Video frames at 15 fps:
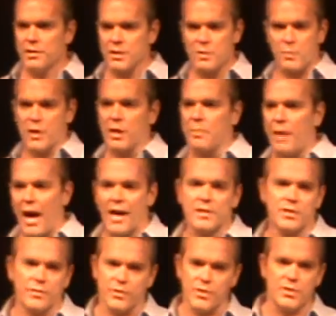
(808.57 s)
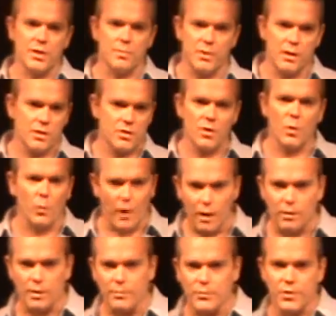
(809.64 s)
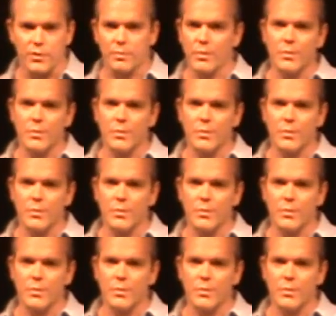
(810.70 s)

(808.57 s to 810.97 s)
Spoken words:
just being a passive recipient? Because you're welcome to.